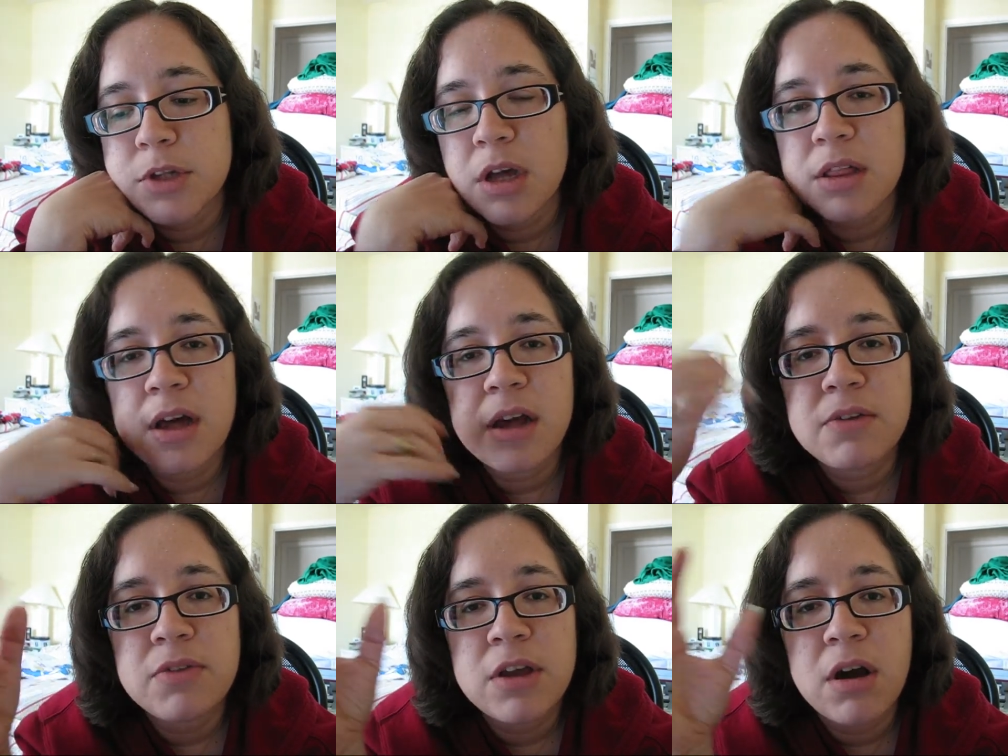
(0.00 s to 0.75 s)
a
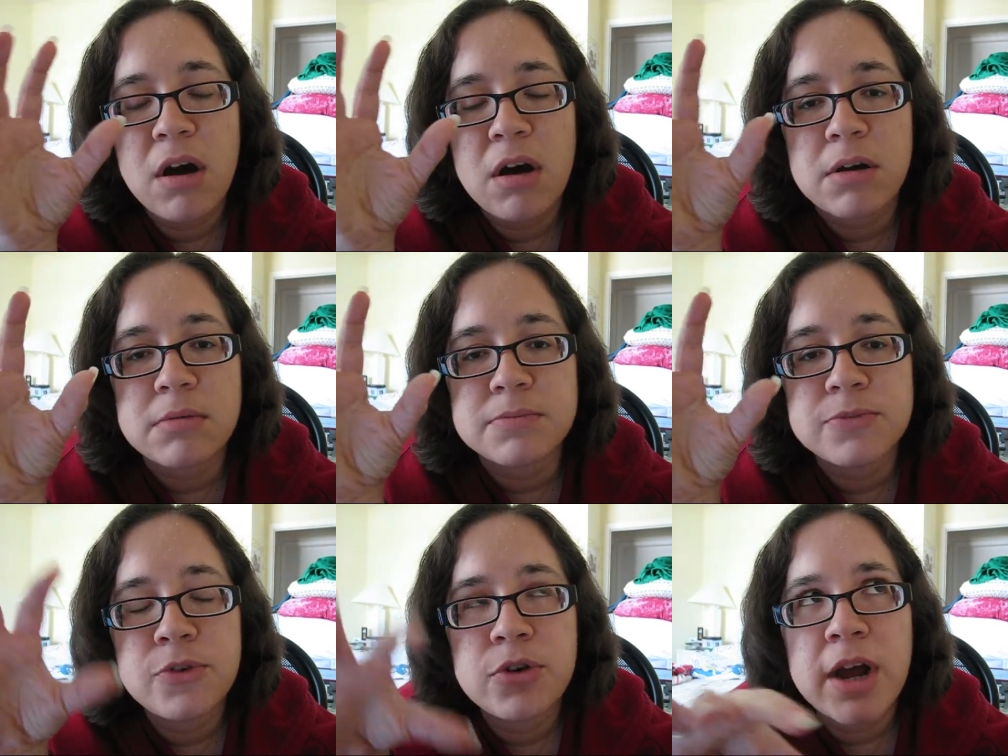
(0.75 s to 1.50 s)
lot of the
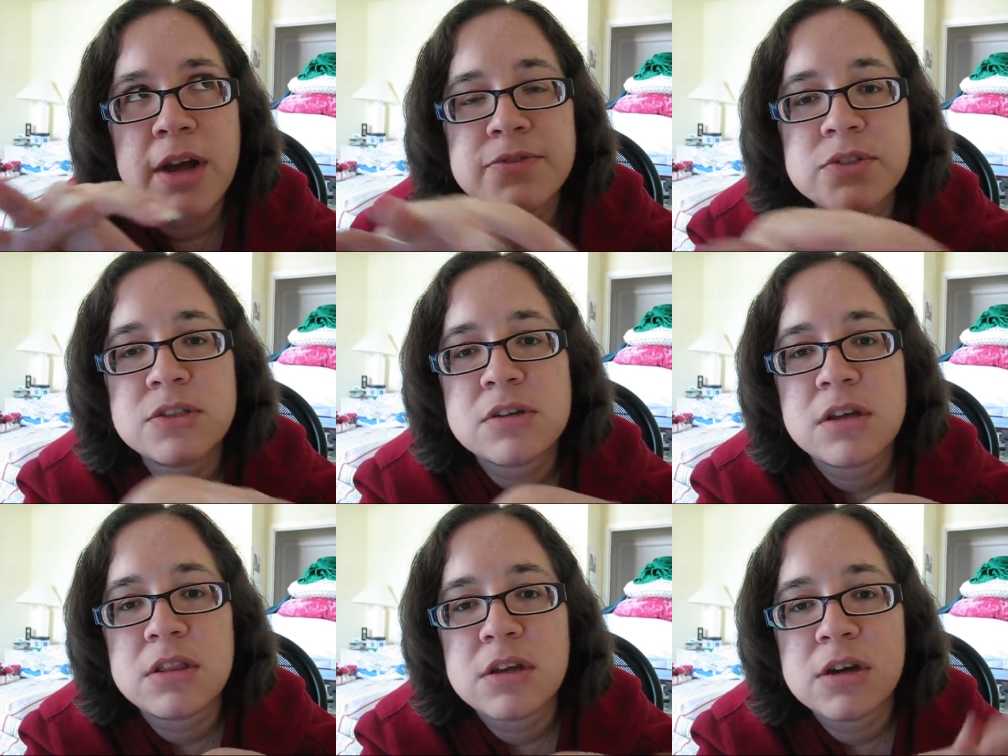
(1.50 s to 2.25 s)
um, photographs
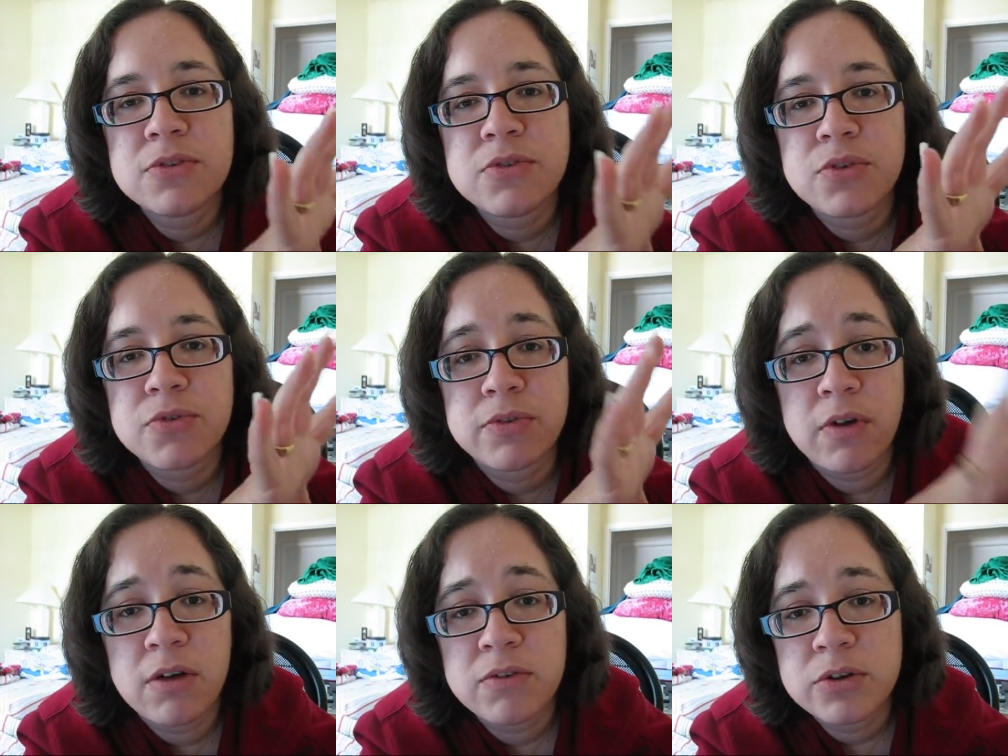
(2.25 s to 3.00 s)
on the cover of
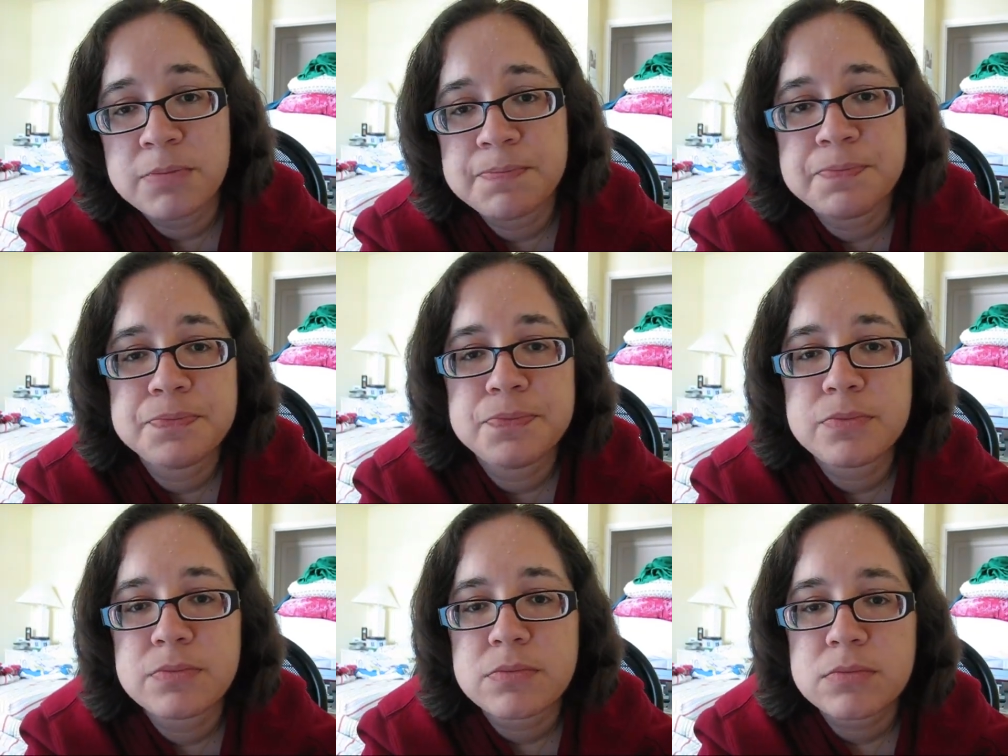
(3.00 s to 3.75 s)
Revolver
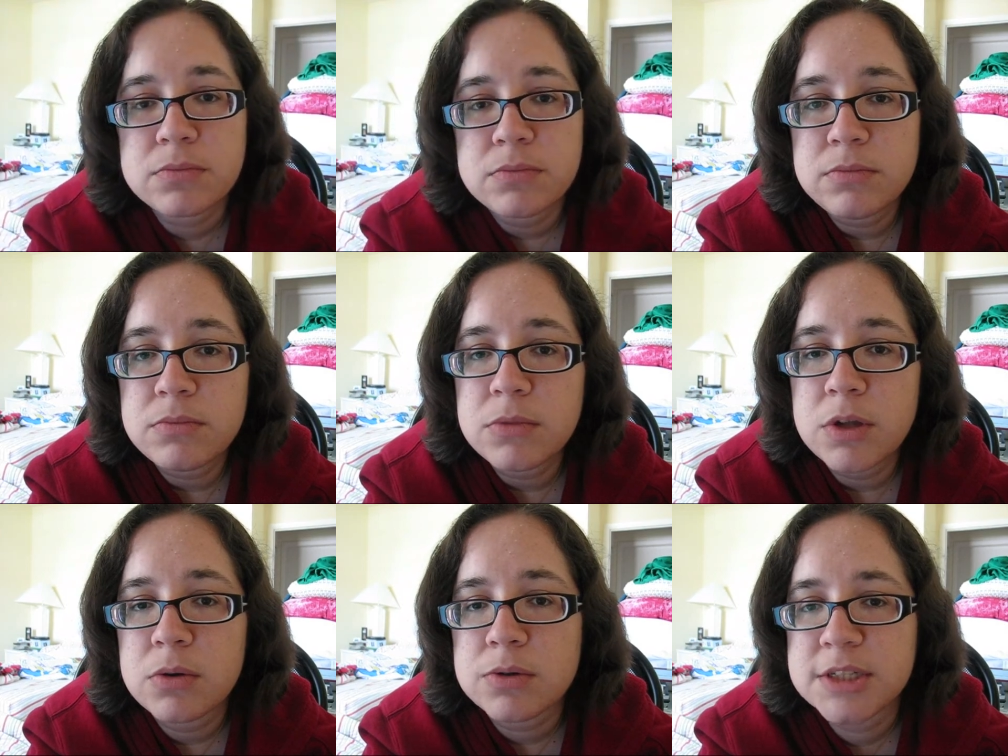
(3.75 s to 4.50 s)

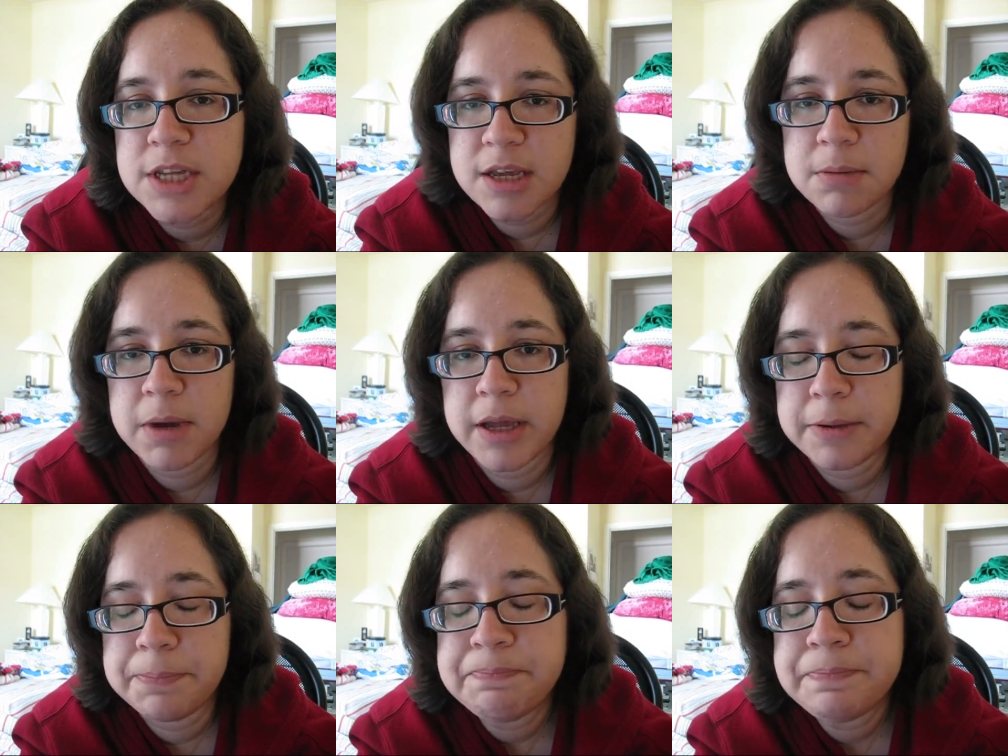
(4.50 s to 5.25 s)
were taken by
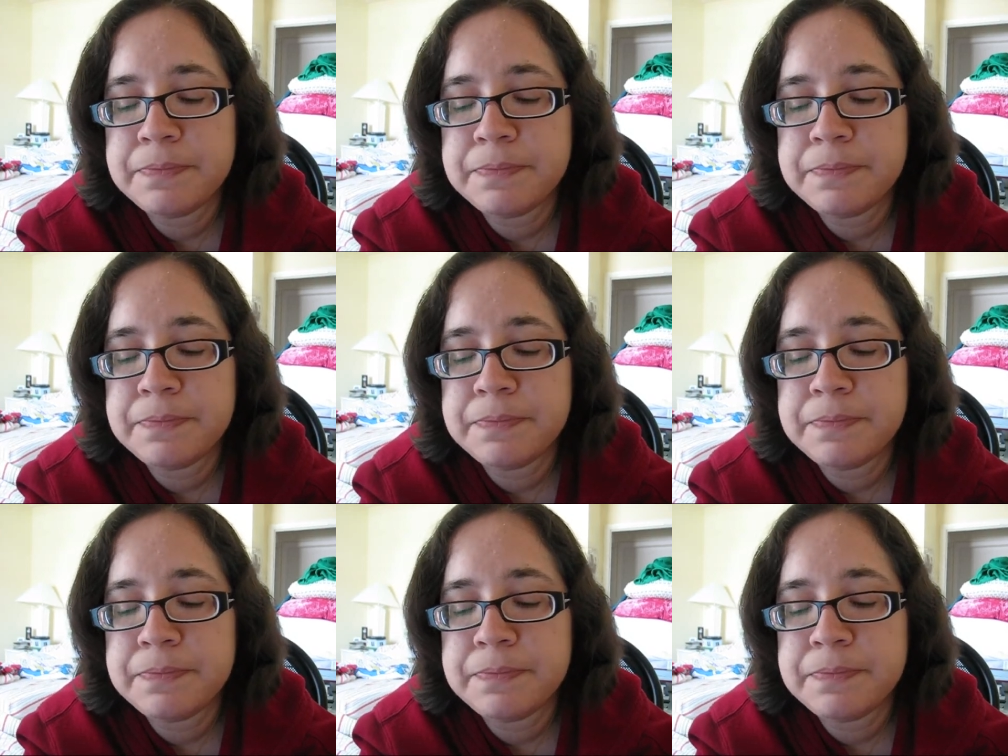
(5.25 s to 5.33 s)
him